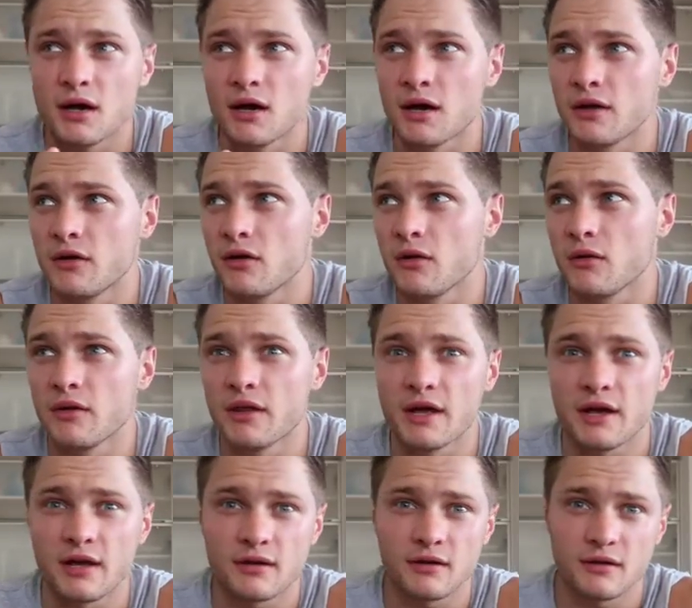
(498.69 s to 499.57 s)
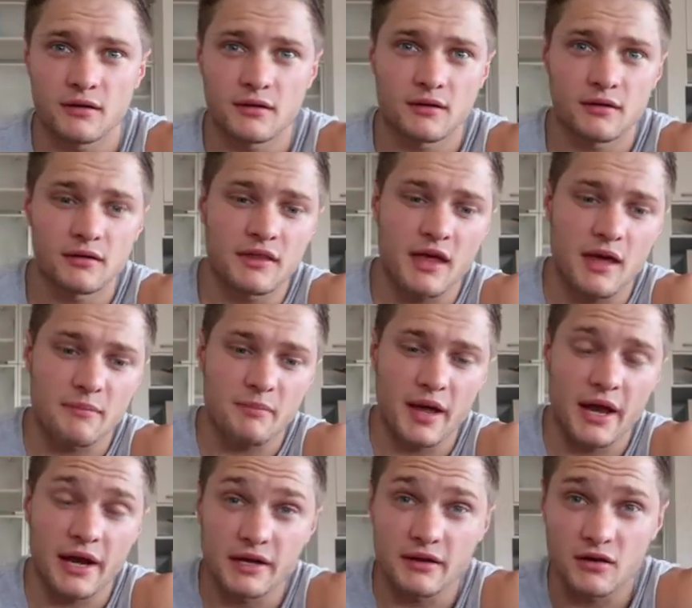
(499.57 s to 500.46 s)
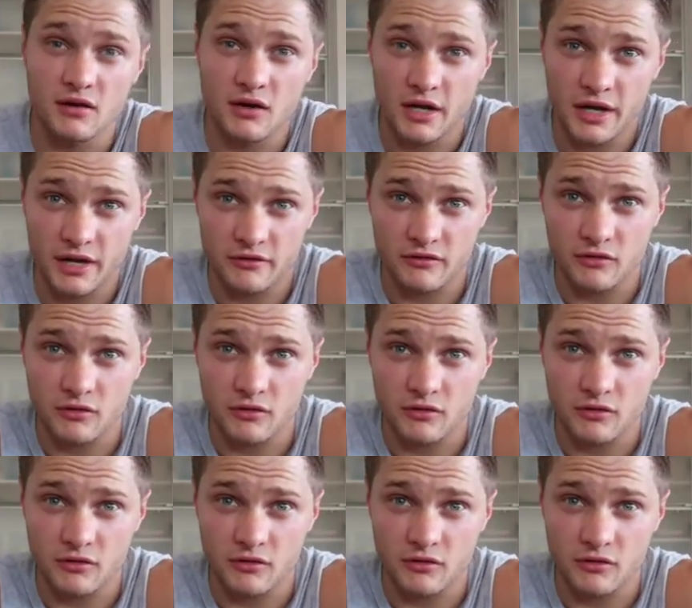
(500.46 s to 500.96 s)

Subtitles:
I know that that pain that I had